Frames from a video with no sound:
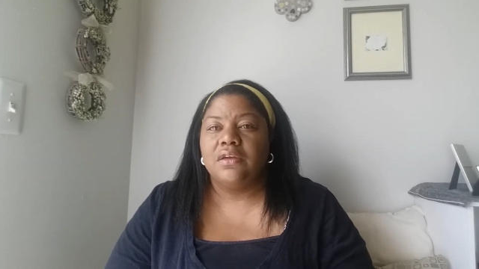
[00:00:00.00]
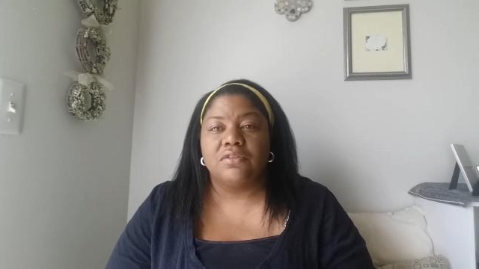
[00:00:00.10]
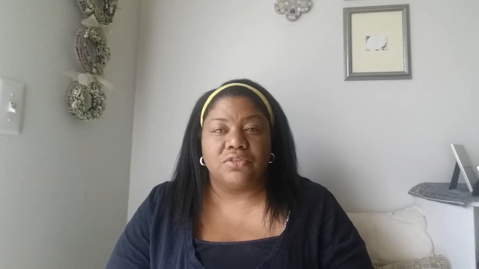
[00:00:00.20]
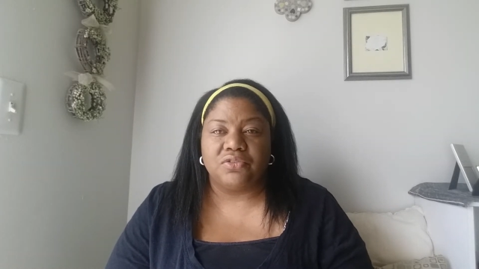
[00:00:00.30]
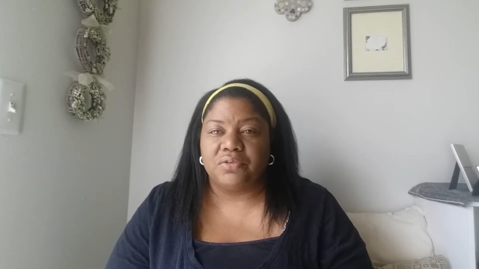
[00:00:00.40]

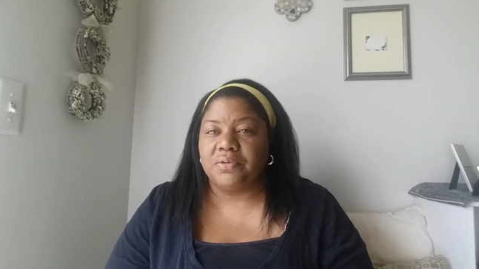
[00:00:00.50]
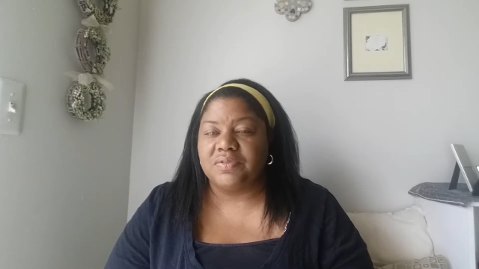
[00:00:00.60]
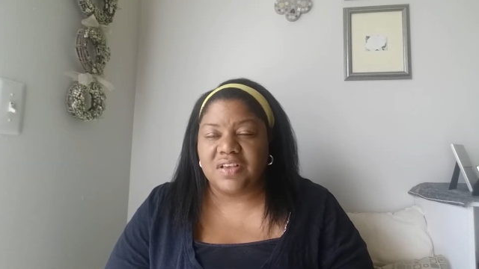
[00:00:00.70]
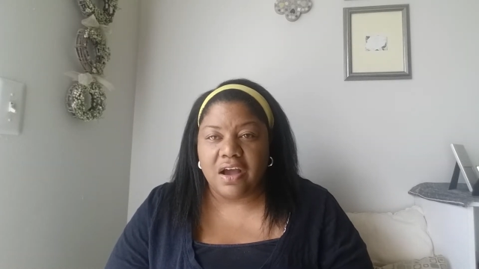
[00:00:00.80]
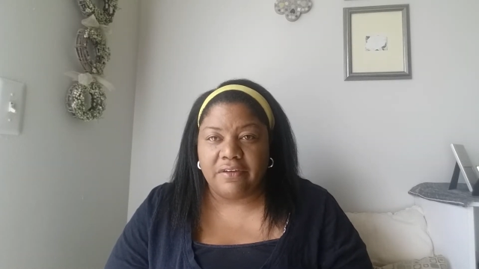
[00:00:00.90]
surgery
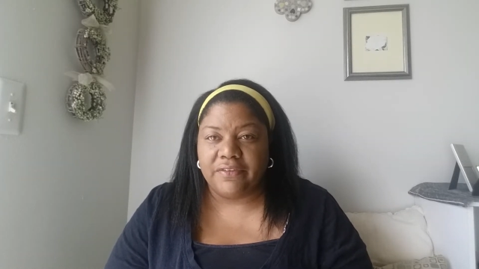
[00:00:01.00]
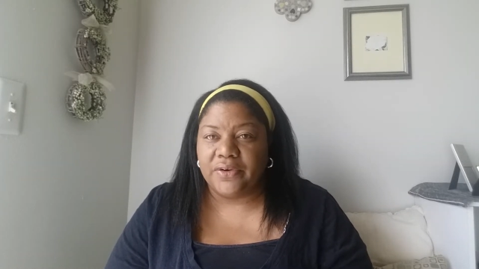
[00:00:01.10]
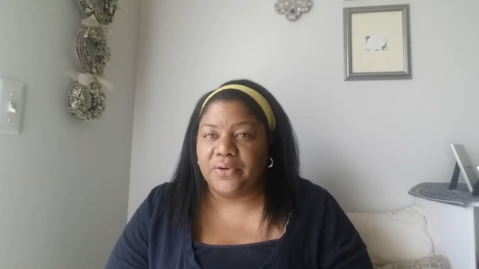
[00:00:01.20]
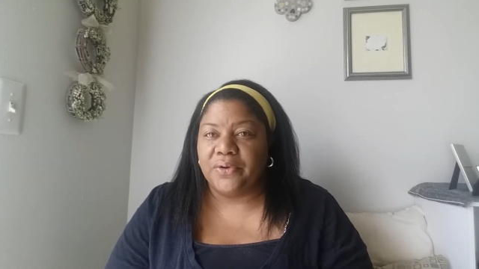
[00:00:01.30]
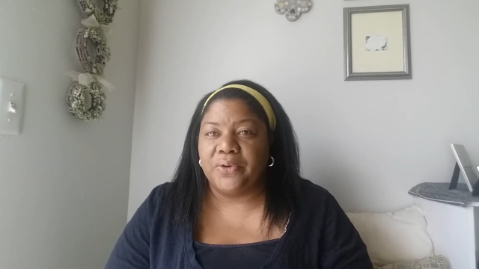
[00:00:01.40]
was
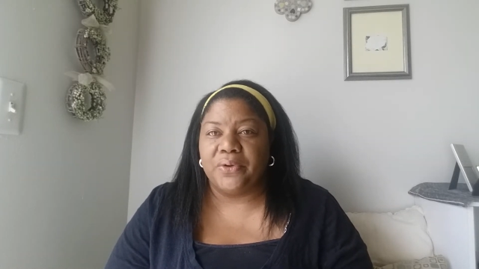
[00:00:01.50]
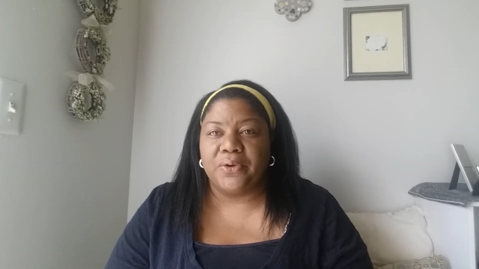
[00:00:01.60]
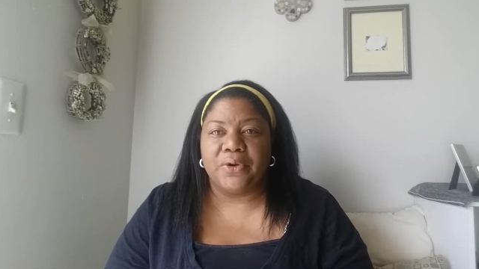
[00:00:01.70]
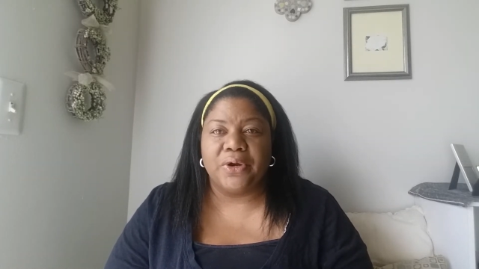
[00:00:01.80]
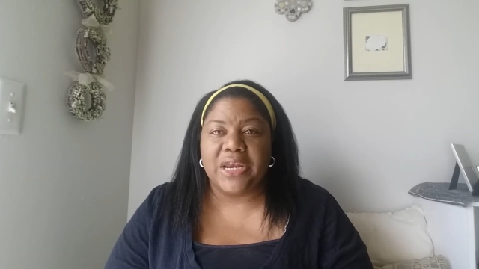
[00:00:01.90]
covered
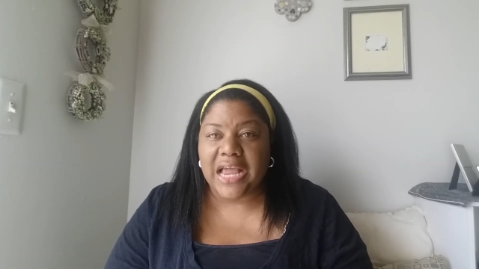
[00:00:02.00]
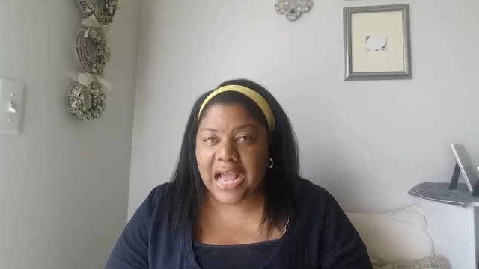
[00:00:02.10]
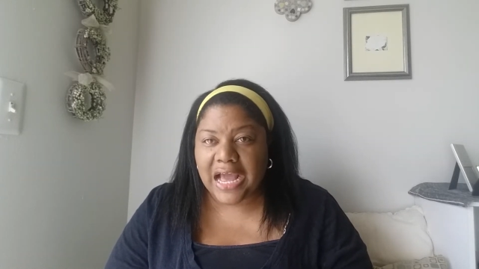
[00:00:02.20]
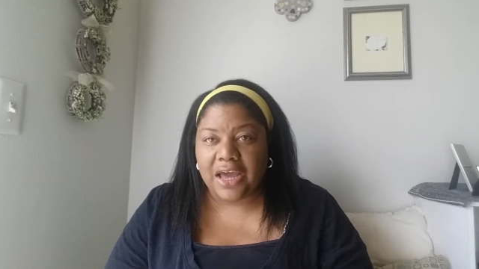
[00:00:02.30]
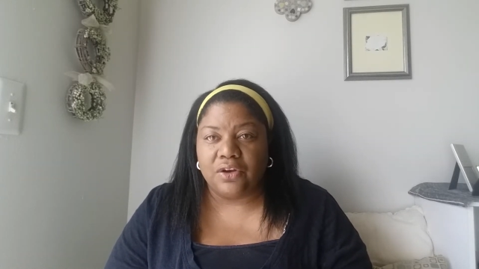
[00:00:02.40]
or
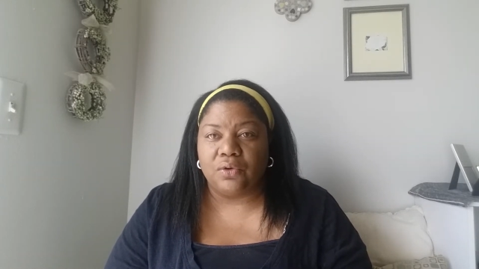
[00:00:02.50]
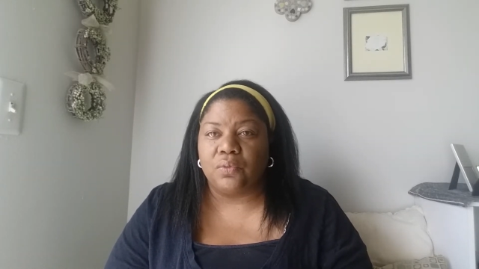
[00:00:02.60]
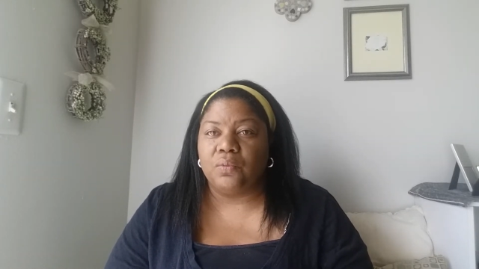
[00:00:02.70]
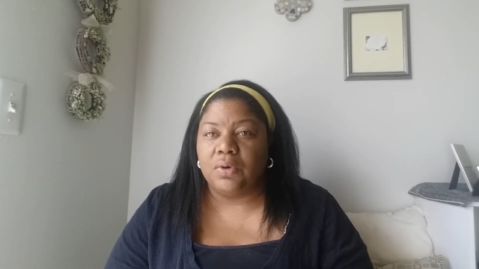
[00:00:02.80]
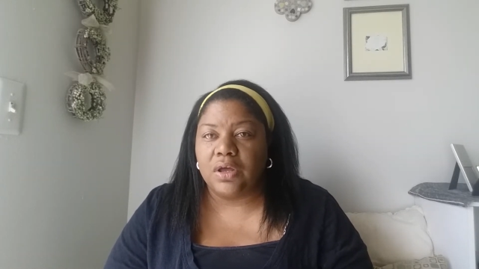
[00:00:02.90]
not or
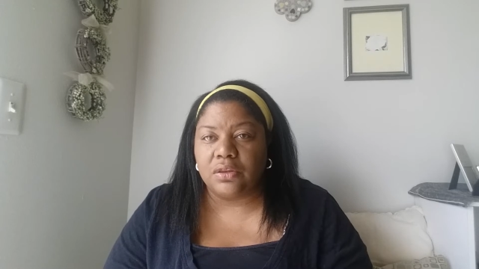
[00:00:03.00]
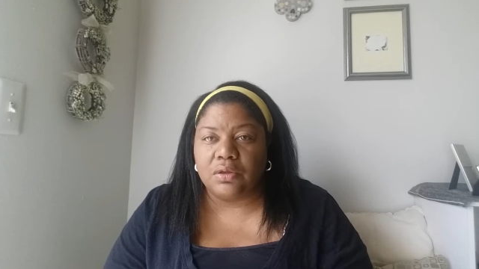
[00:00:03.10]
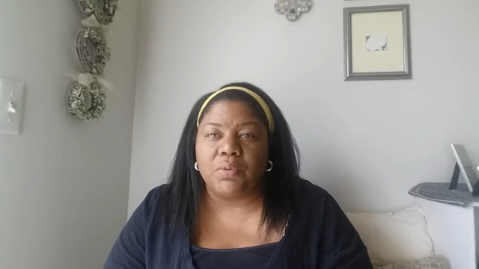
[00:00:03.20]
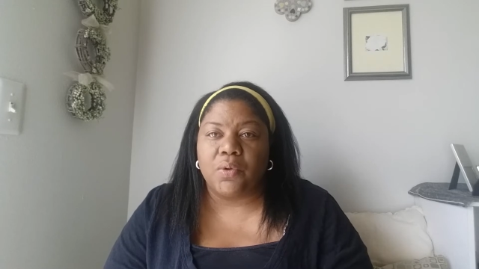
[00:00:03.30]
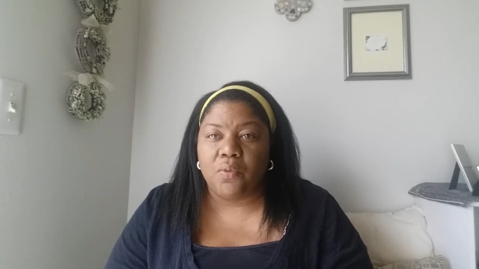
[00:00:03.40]
what
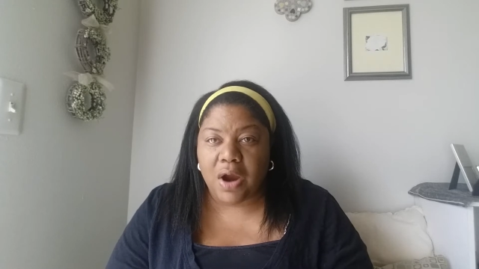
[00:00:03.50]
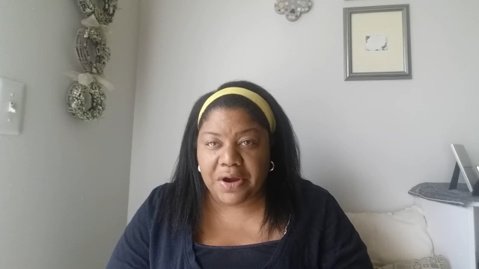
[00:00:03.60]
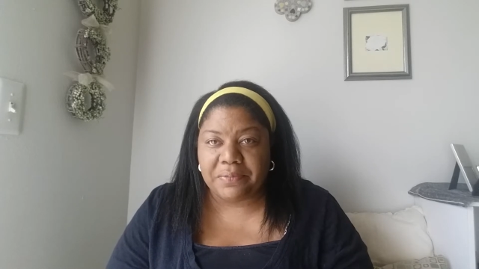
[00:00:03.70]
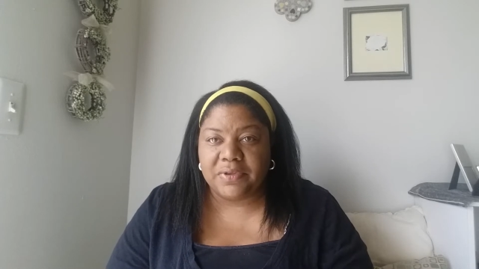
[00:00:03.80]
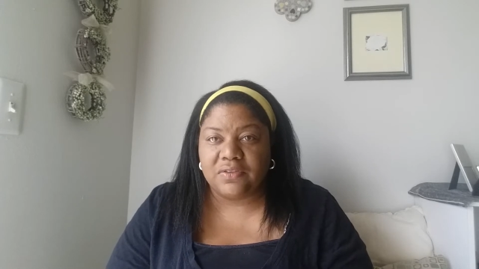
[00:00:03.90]
the
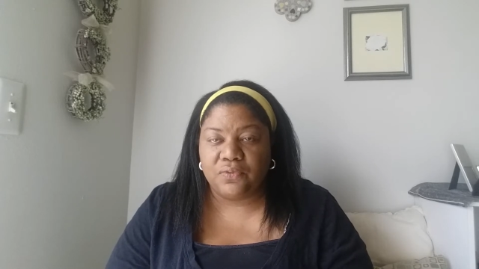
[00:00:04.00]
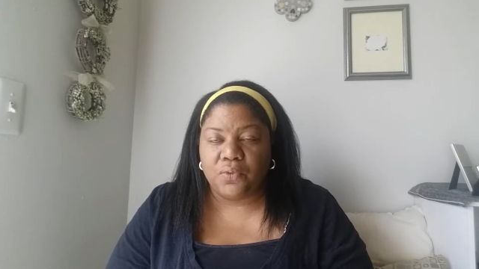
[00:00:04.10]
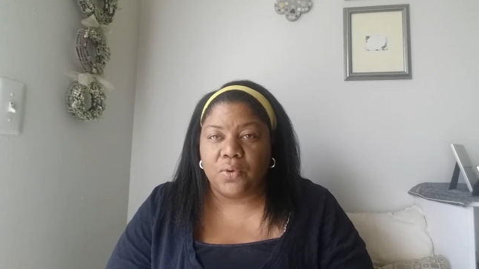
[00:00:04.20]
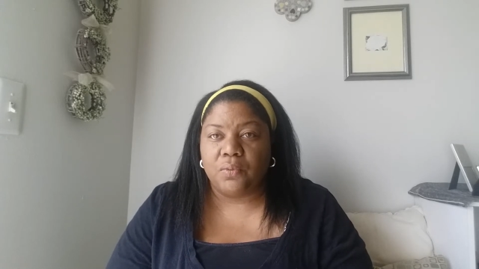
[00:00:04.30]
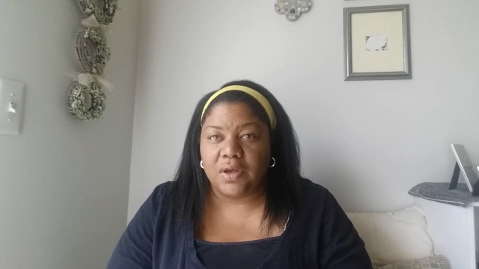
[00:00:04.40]
requirements
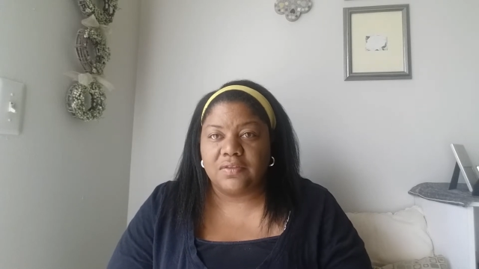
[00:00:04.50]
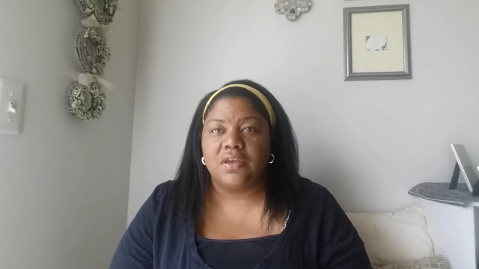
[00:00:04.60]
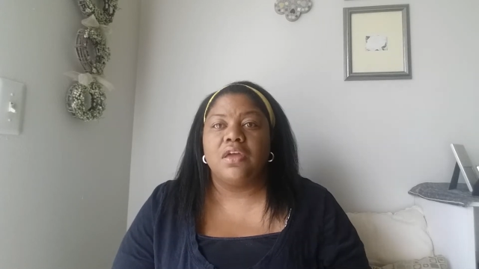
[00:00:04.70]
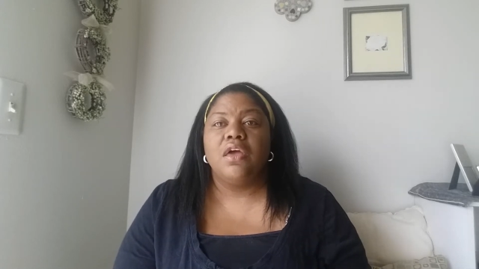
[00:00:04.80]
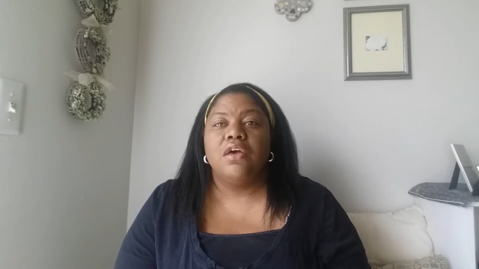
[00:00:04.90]
for was it.